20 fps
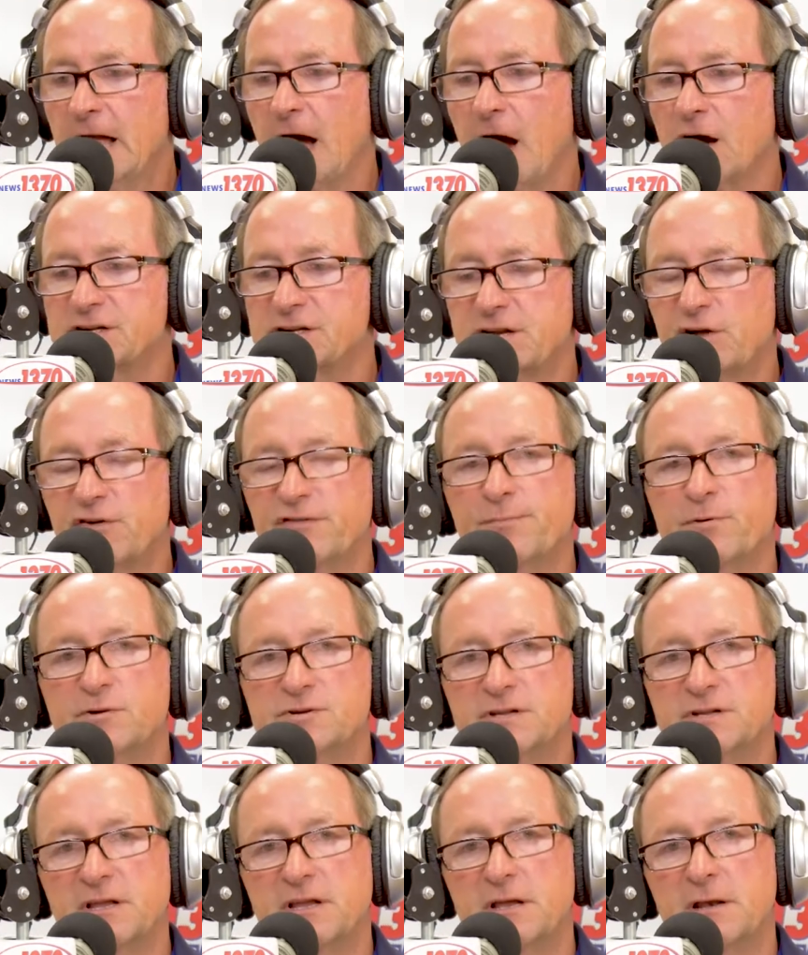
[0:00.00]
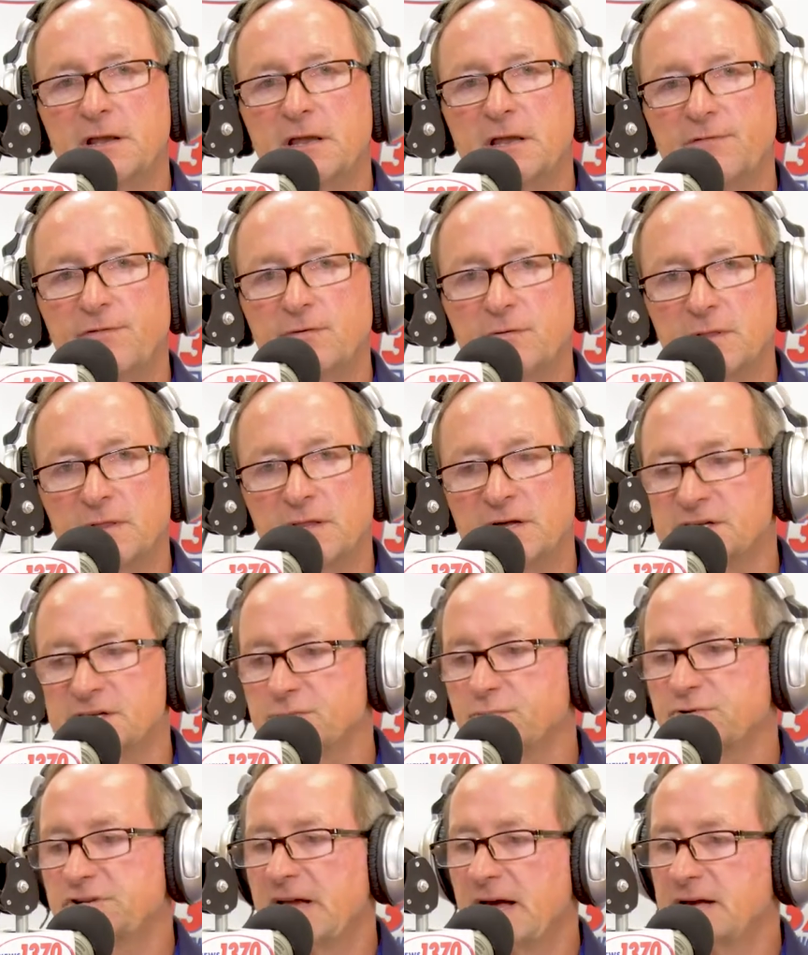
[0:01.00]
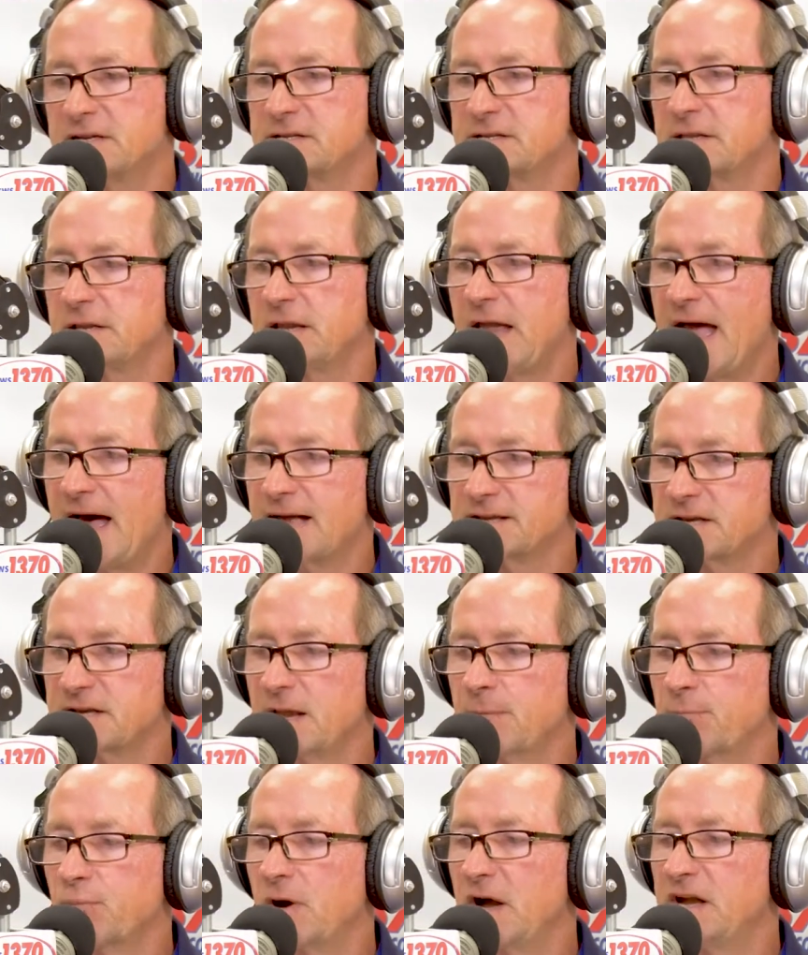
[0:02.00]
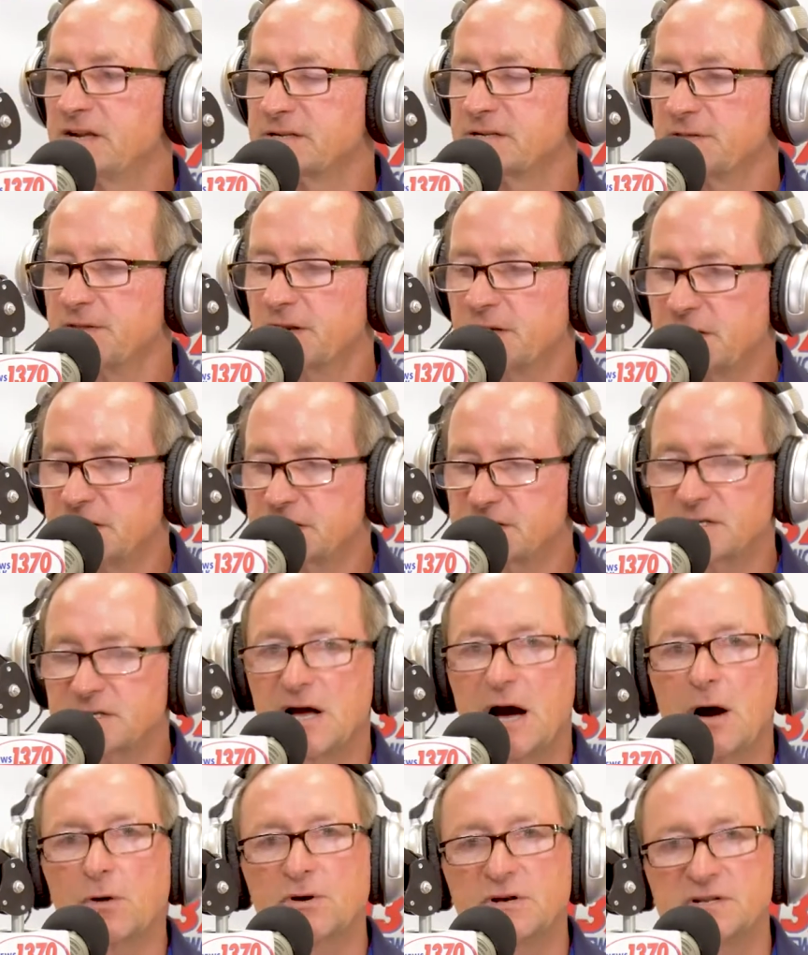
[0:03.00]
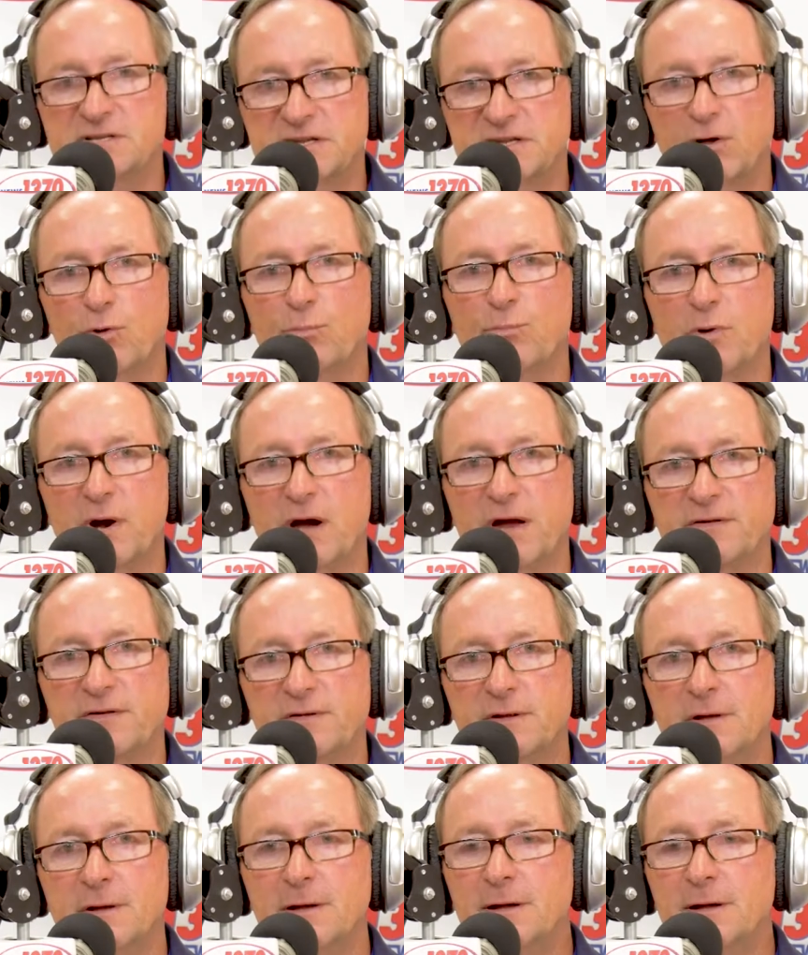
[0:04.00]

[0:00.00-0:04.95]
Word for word: Our salesperson can give you a list which has the asking price and the discounted sale price.